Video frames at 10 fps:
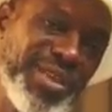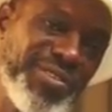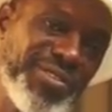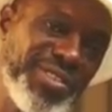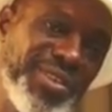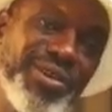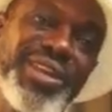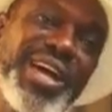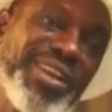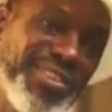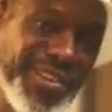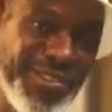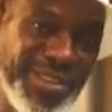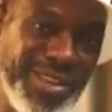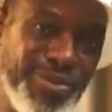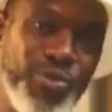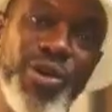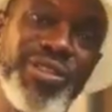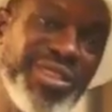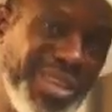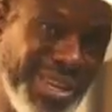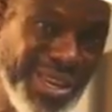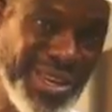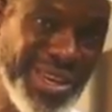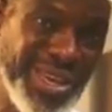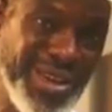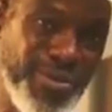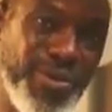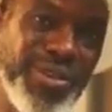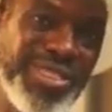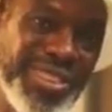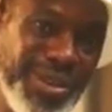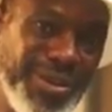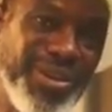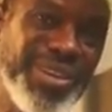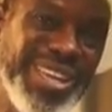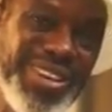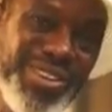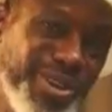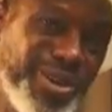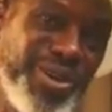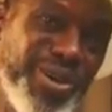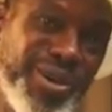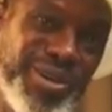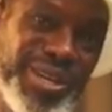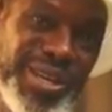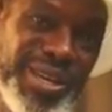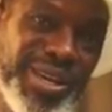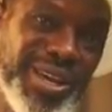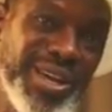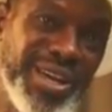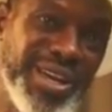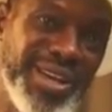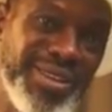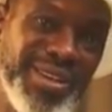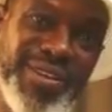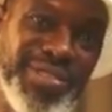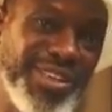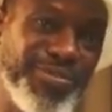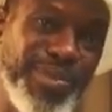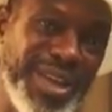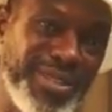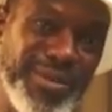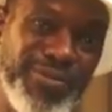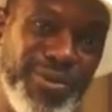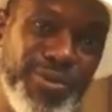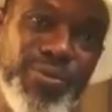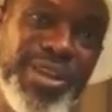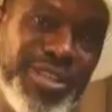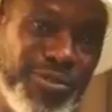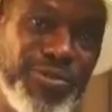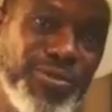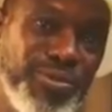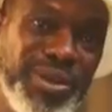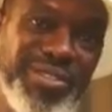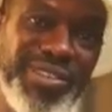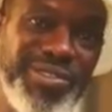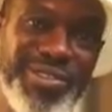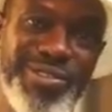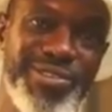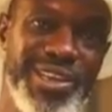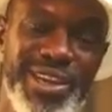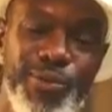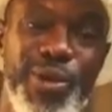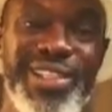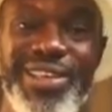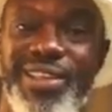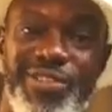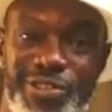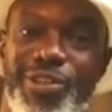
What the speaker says: that's still digesting, rotting in there, rotting in your gut. You have things backed up for a week, 2 weeks, that's just waiting its